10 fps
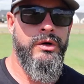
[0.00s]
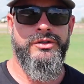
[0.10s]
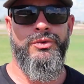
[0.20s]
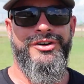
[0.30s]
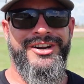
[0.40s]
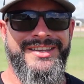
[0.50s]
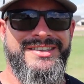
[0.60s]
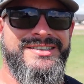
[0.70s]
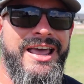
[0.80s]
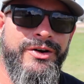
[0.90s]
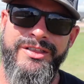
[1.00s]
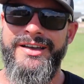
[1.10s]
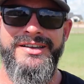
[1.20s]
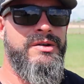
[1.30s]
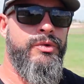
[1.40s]
So we're going to get this down, and like
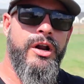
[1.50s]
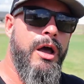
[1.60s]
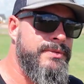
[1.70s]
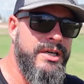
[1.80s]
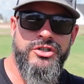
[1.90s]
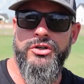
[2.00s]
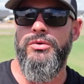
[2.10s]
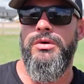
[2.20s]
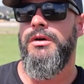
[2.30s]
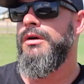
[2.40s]
I said, we're going to update you